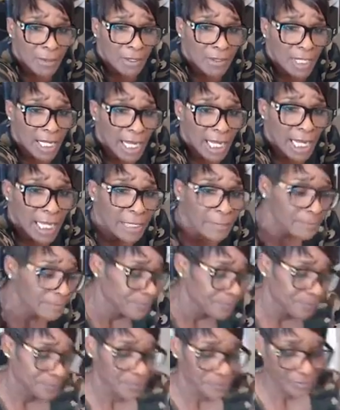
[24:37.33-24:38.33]
okay?
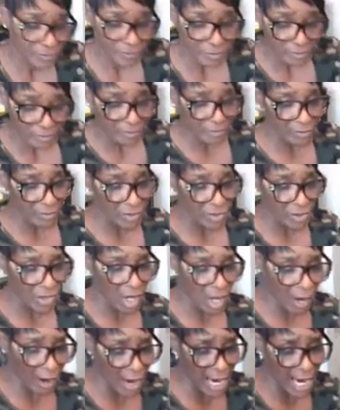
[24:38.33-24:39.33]

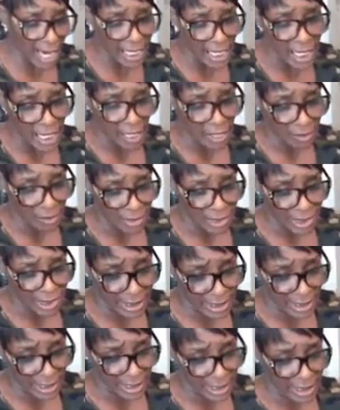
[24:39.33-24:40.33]
All right, what is
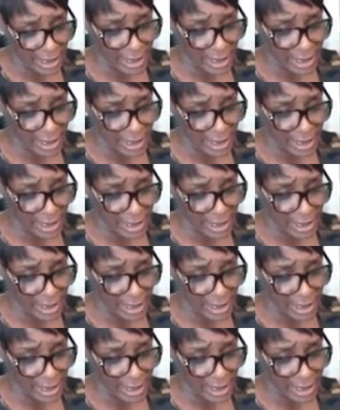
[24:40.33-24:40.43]
this?